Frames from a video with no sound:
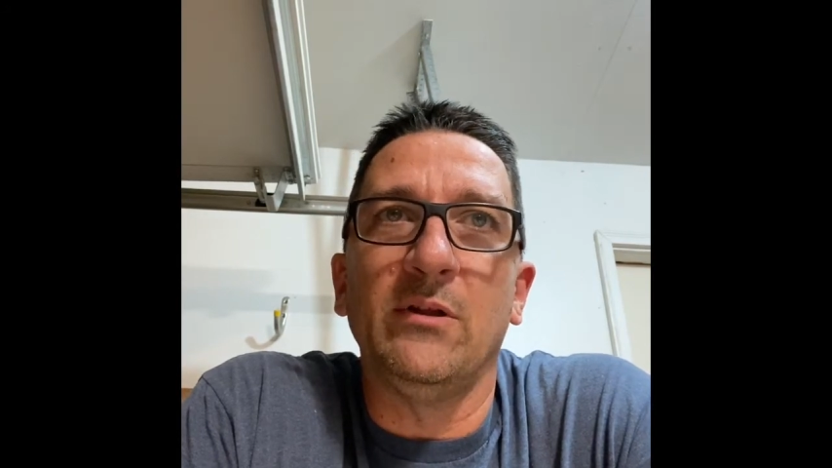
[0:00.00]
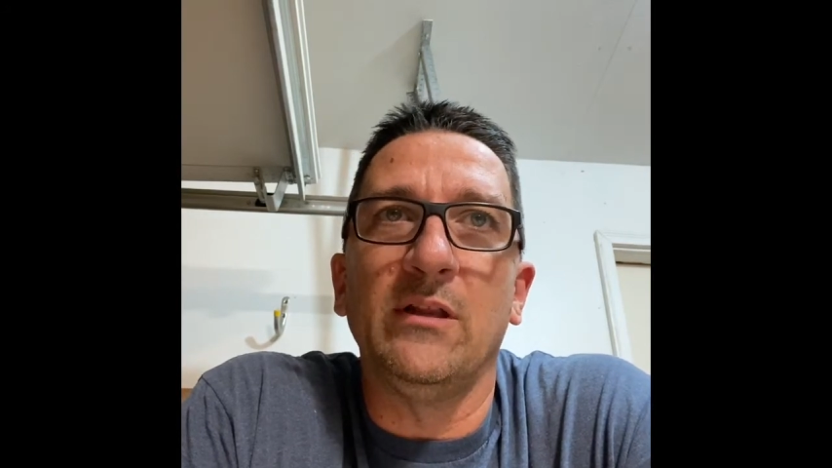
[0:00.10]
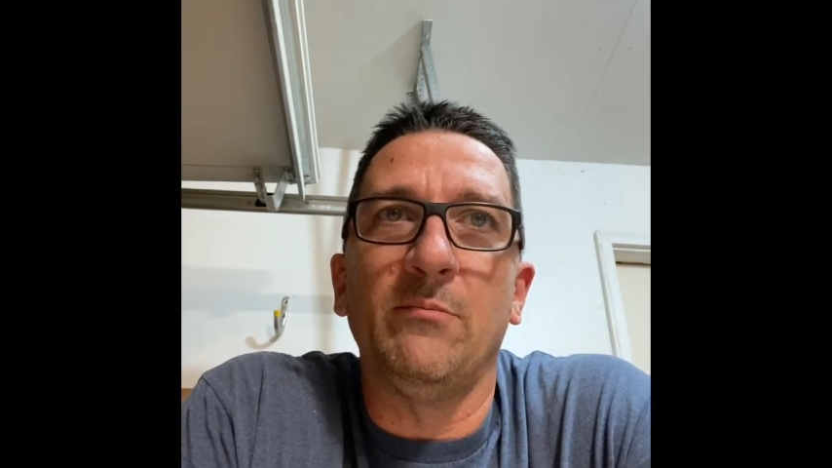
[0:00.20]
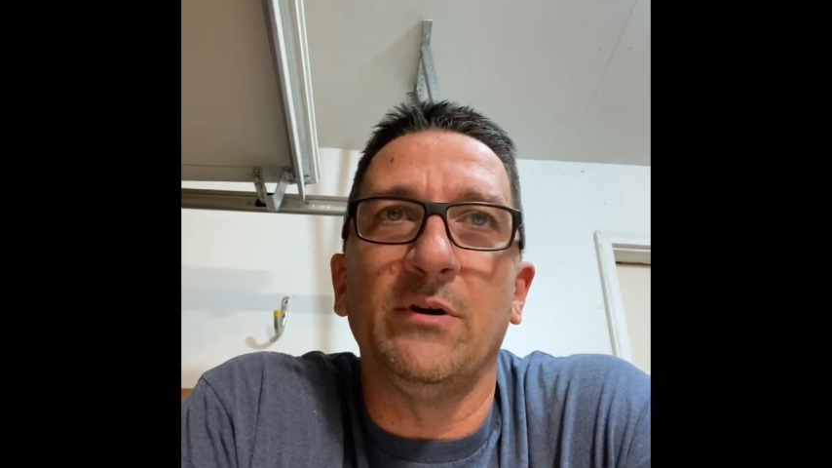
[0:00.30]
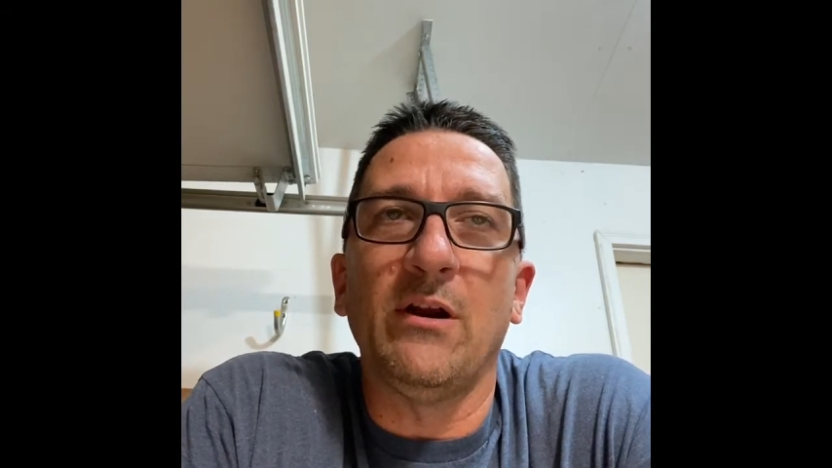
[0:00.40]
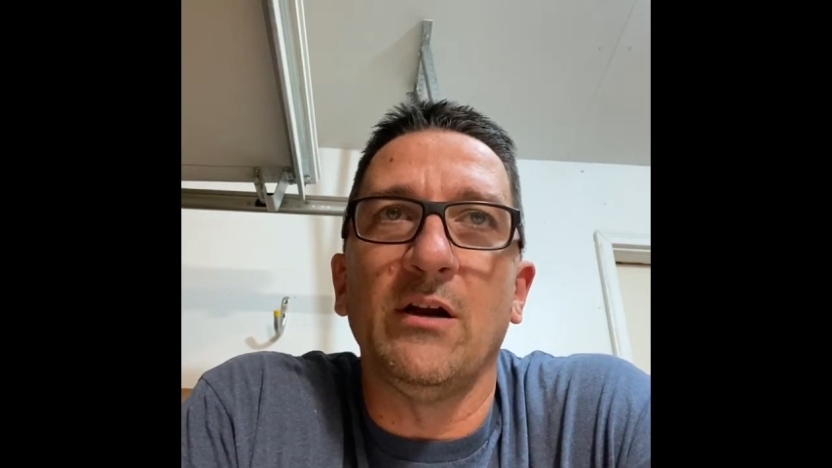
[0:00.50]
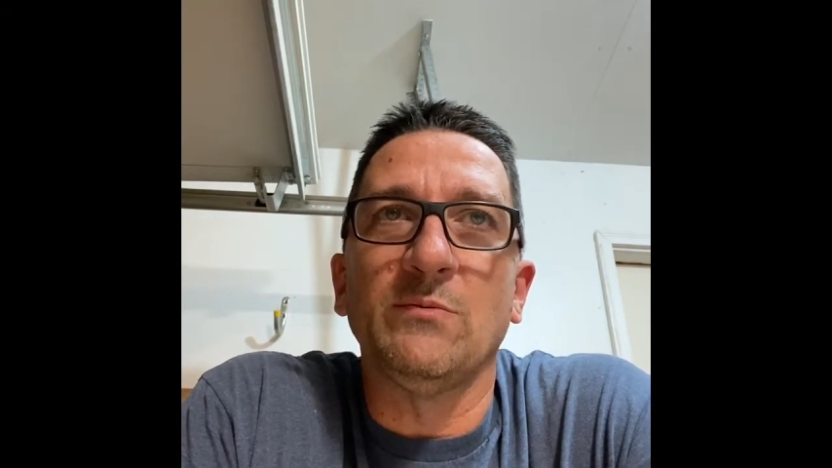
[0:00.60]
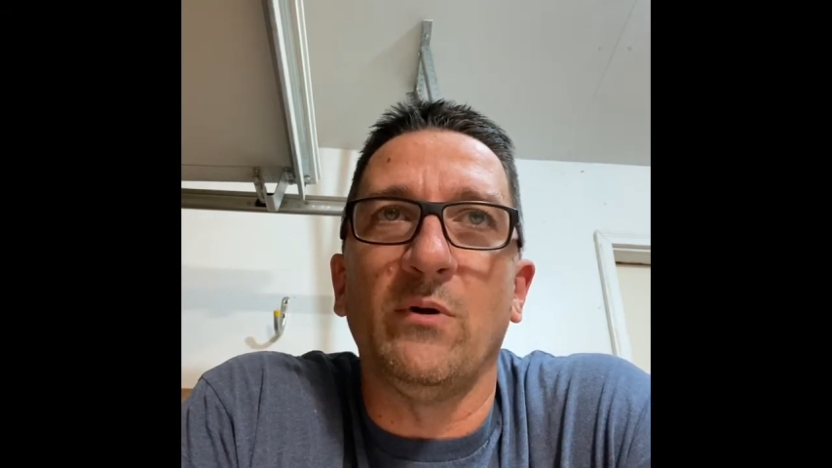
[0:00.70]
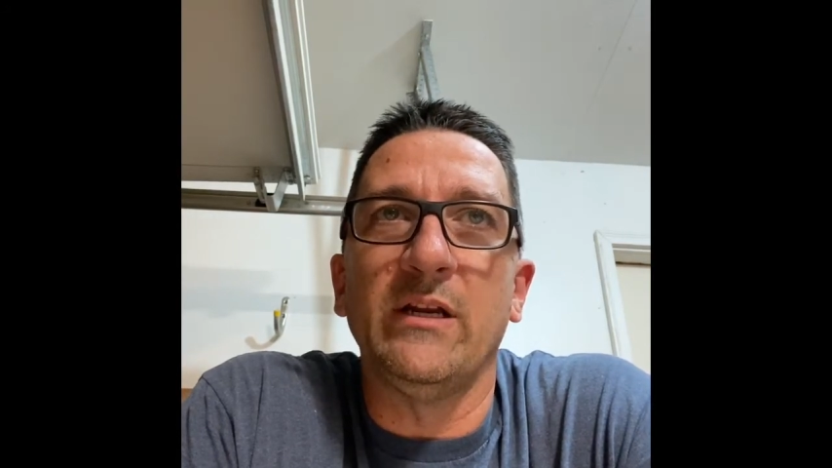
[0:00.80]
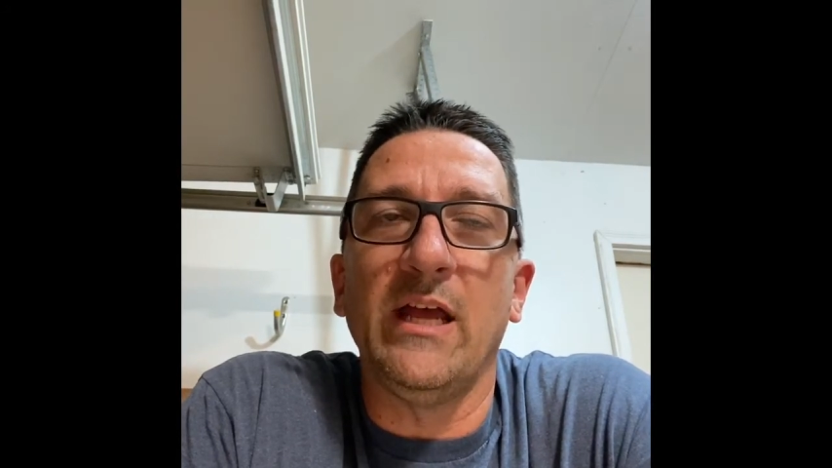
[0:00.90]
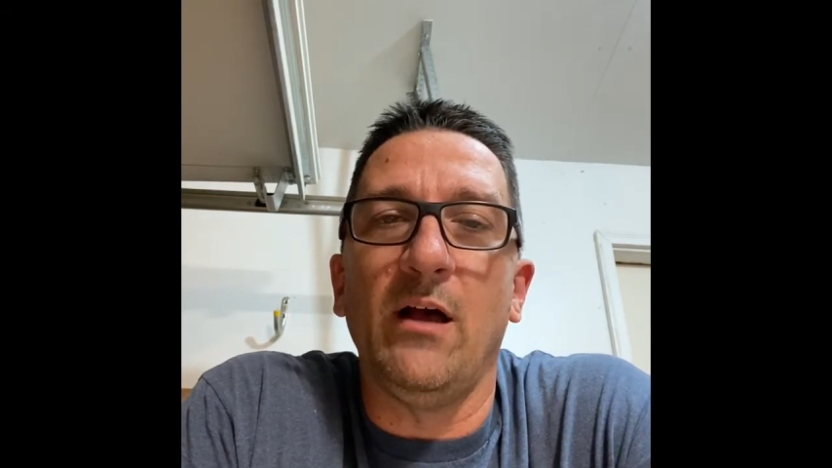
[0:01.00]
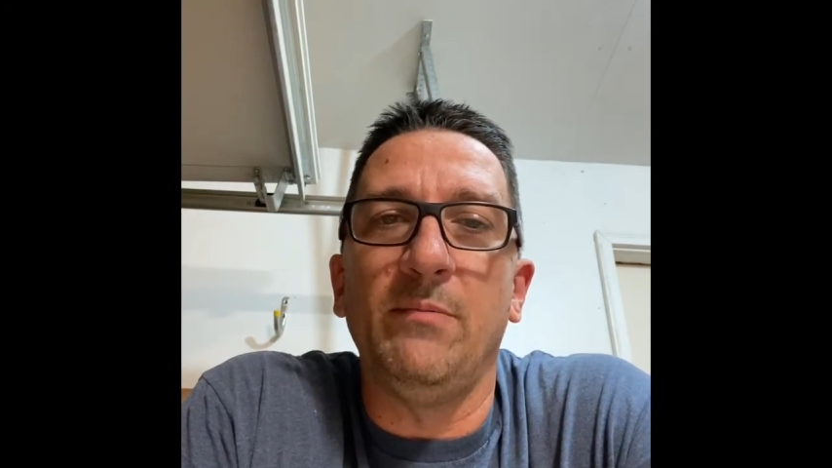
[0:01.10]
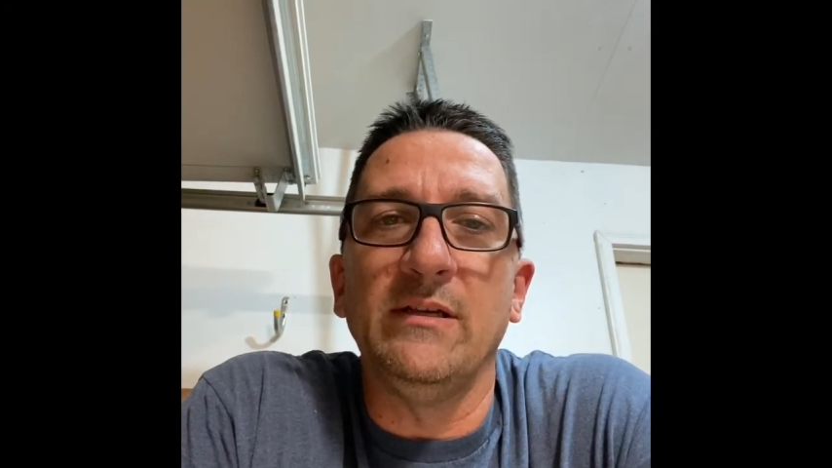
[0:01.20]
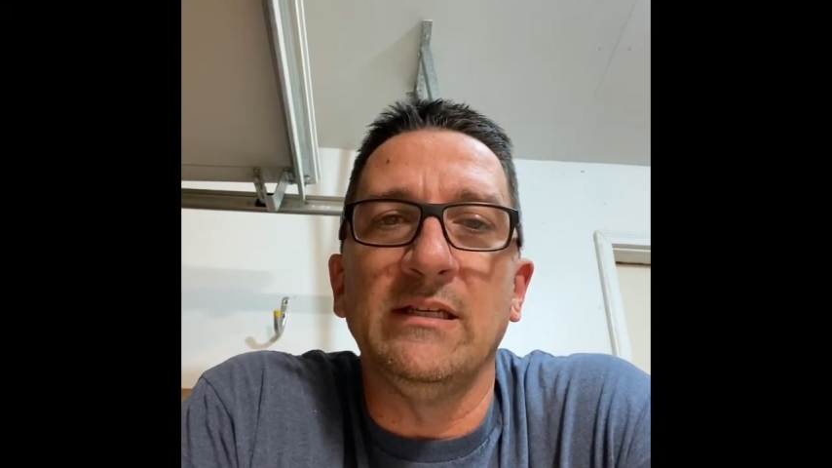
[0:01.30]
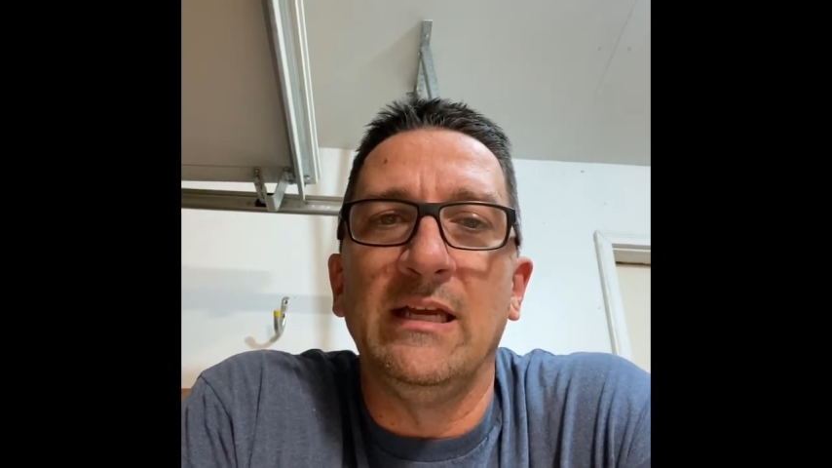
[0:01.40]
of lumber yards wanted to help
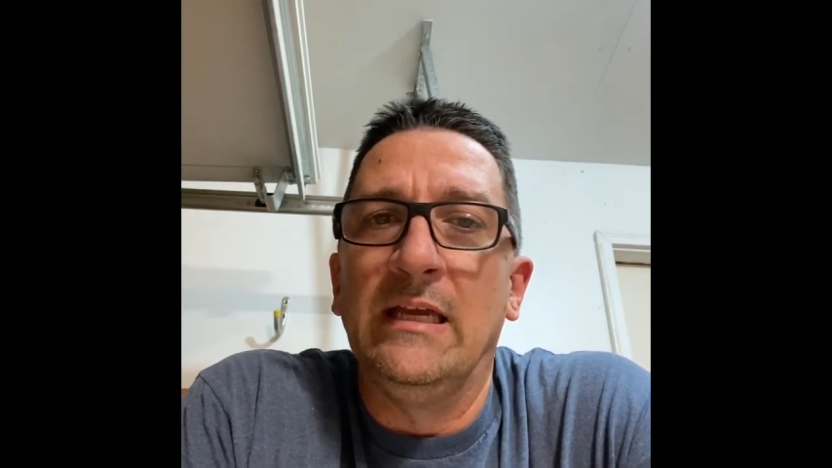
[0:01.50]
us.